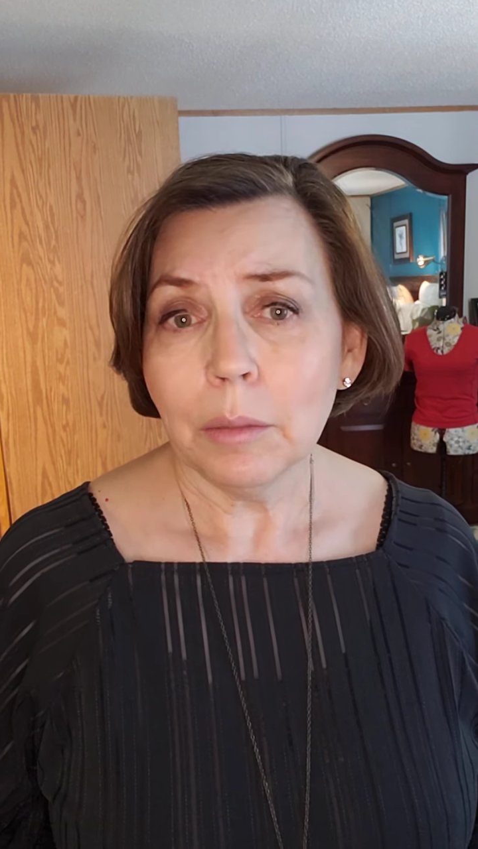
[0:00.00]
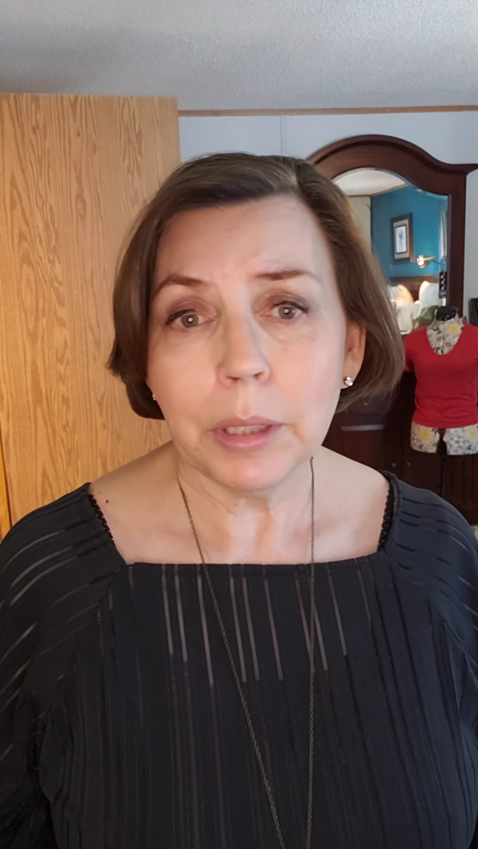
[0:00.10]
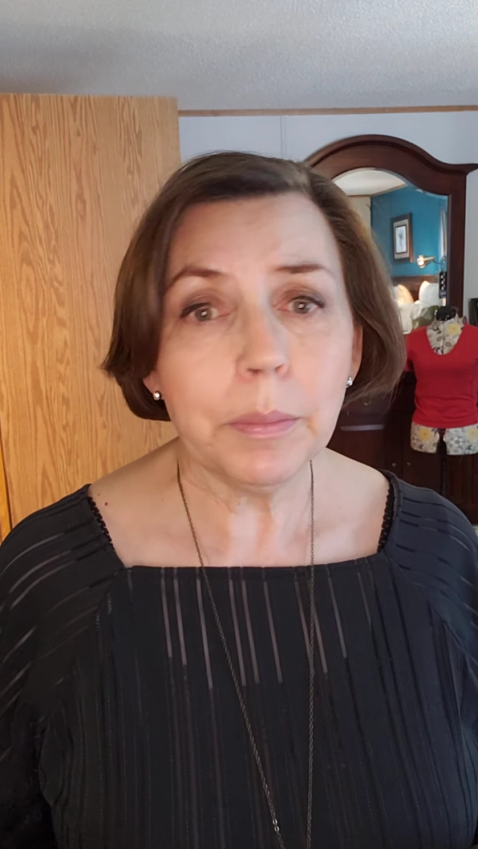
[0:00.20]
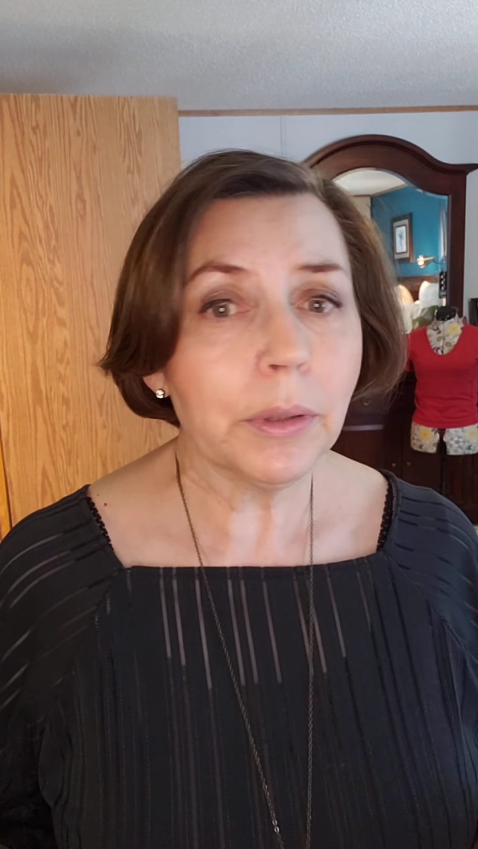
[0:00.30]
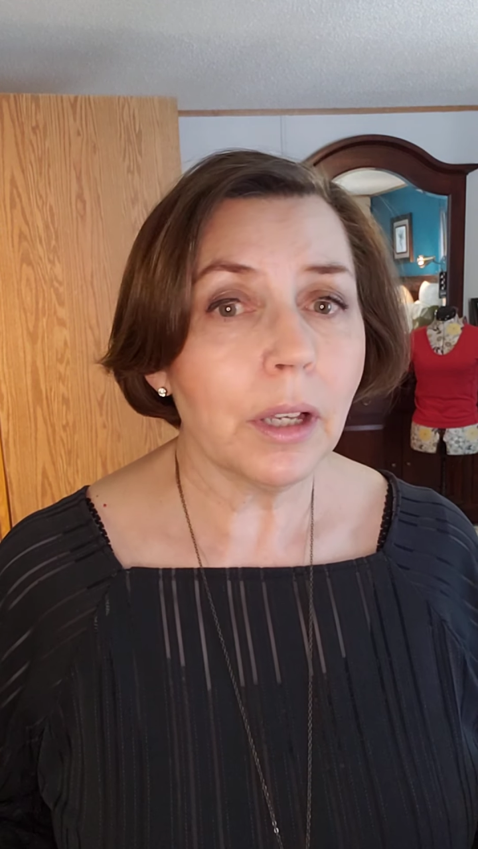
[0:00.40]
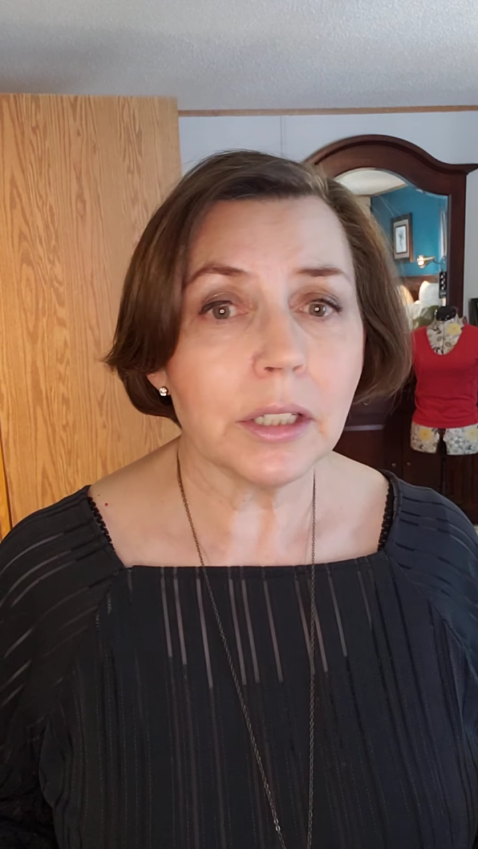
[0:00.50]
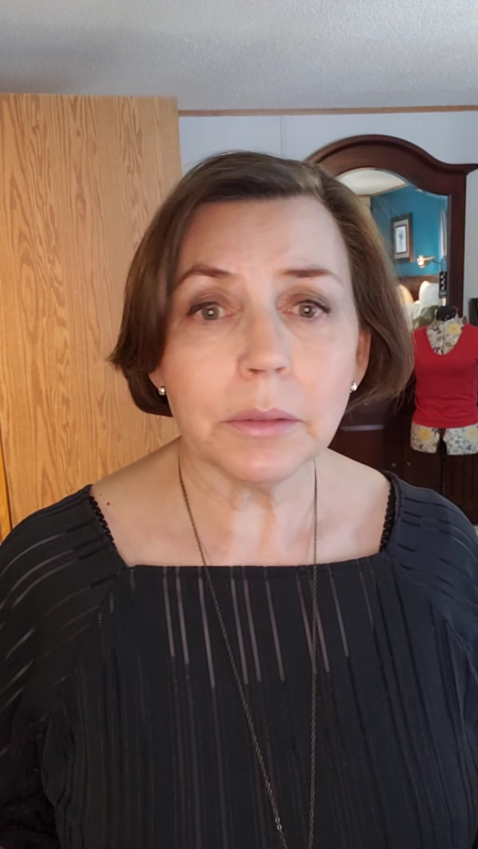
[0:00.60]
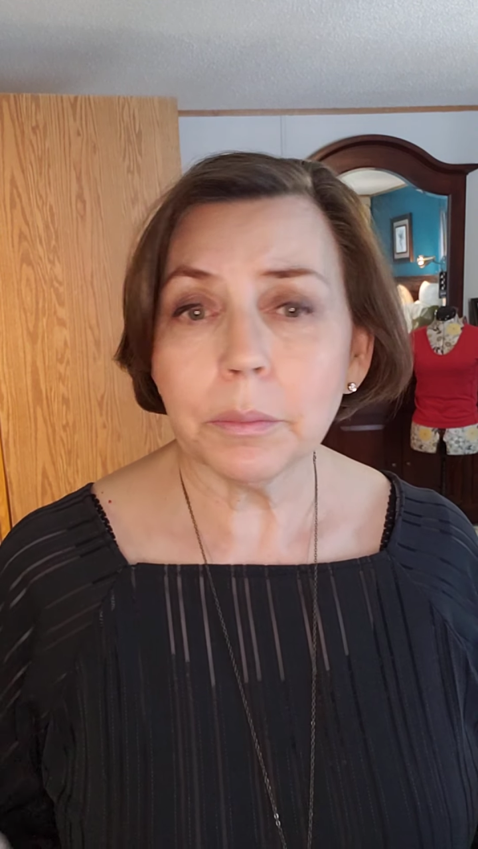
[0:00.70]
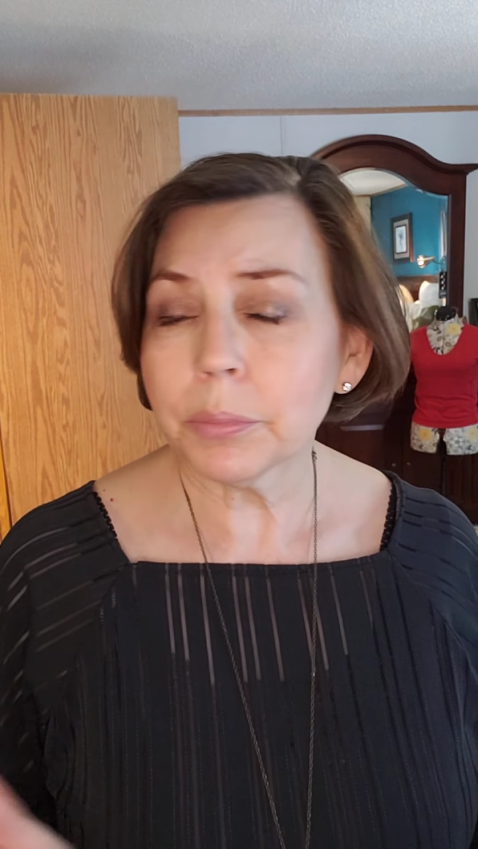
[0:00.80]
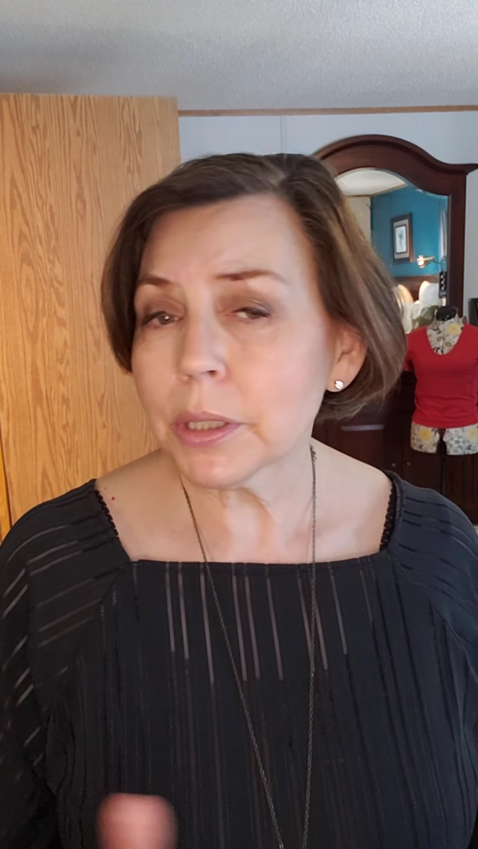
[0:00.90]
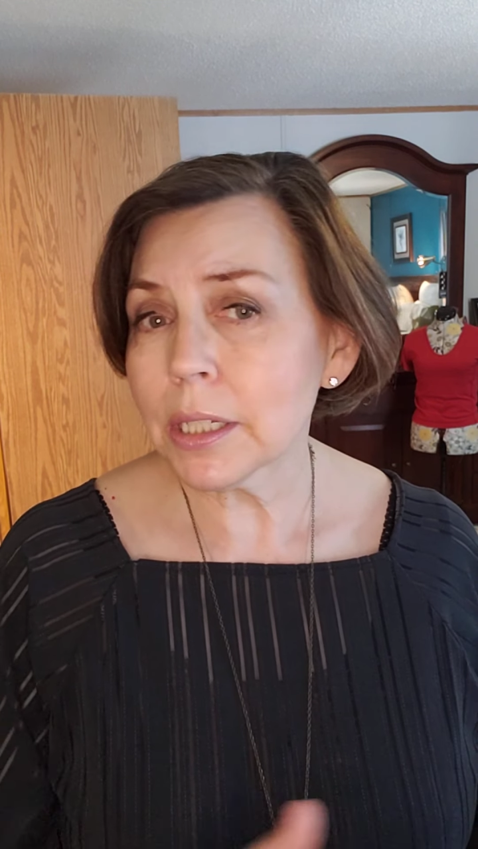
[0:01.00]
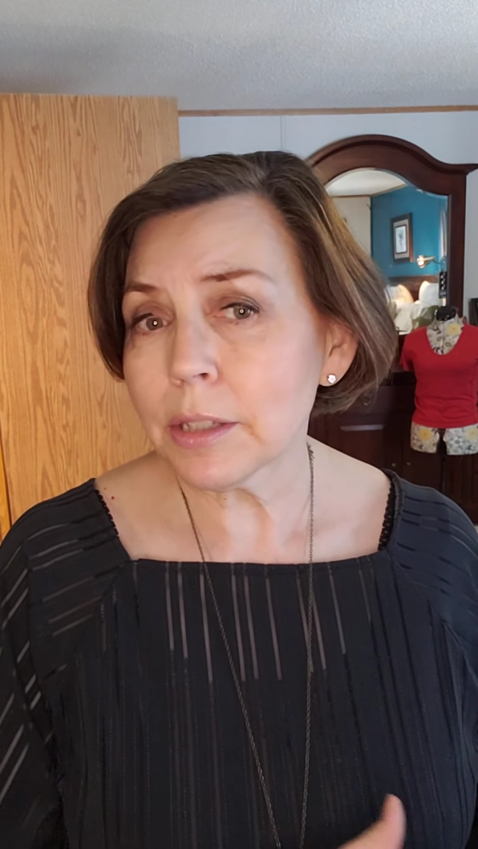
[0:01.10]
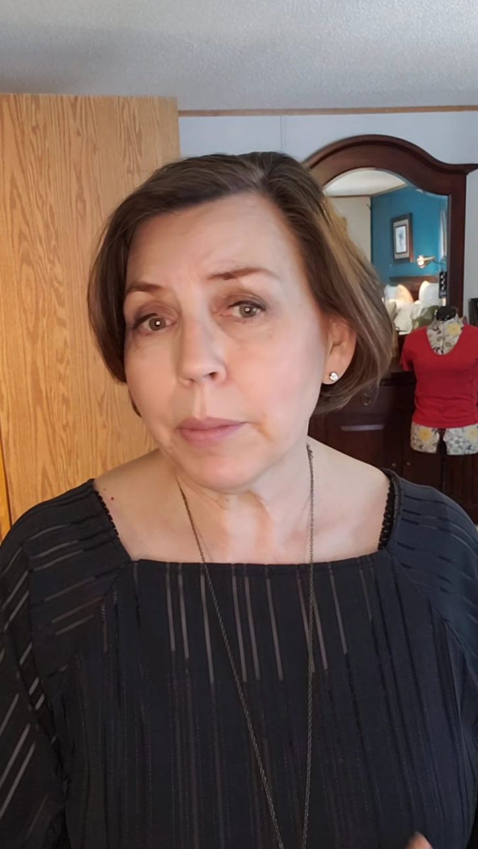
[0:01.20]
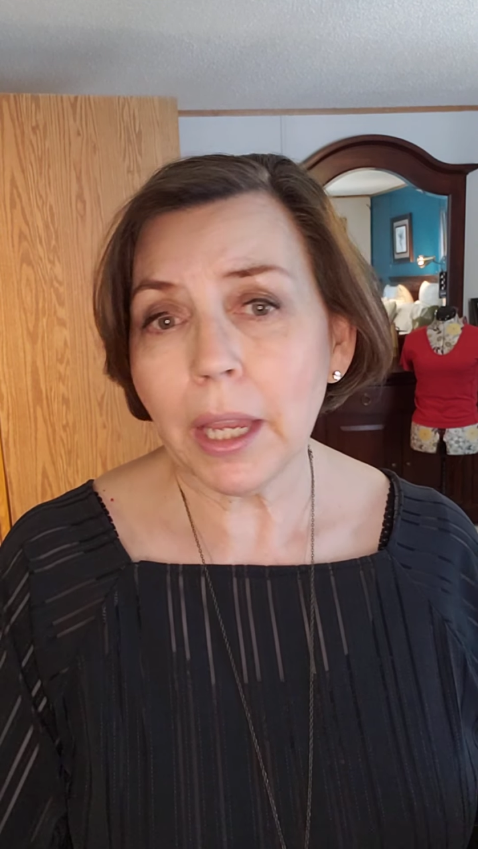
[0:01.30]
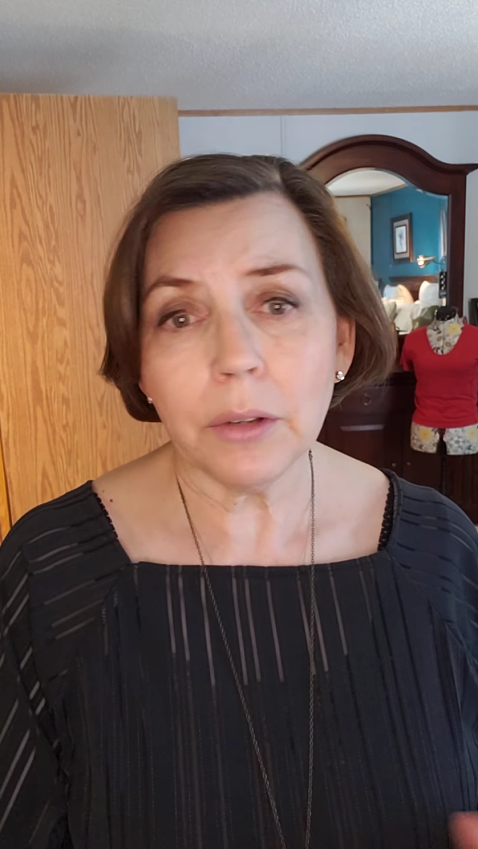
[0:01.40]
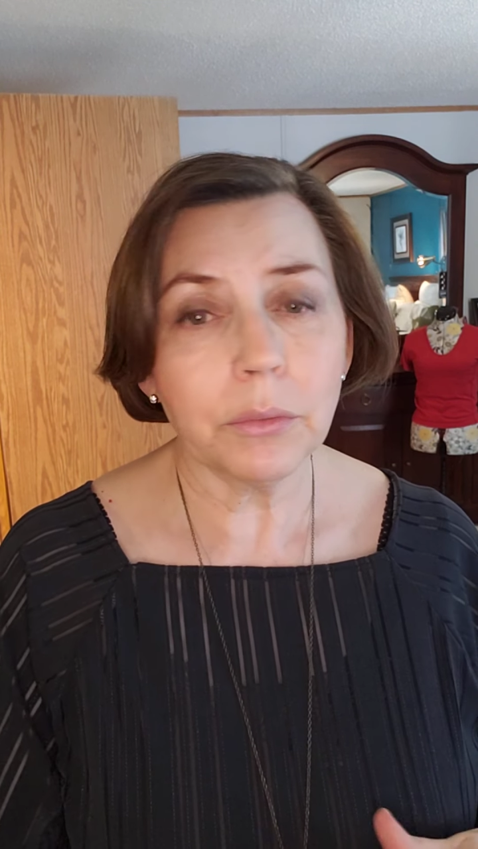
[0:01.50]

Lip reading: people got to participate